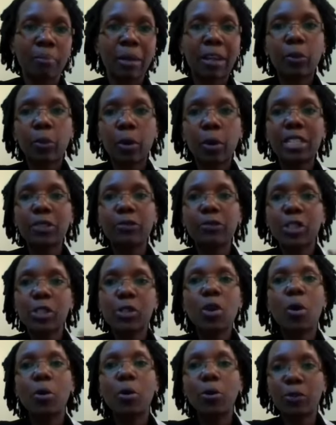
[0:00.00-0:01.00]
But what if
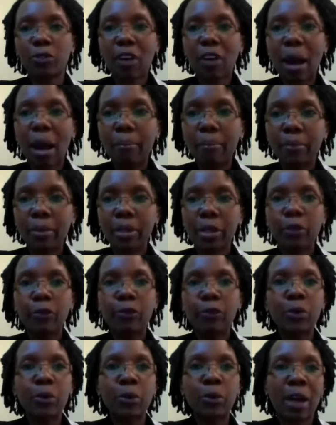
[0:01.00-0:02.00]
it's your own farm?
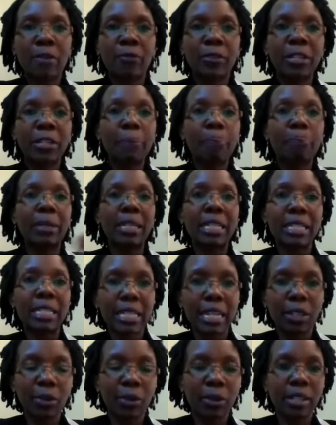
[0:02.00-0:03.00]
If you have
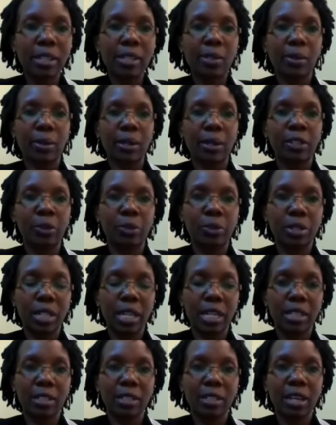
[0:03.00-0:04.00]
depleted all the soil
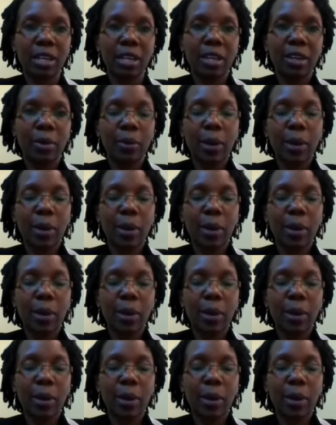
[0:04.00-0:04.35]
nutrients,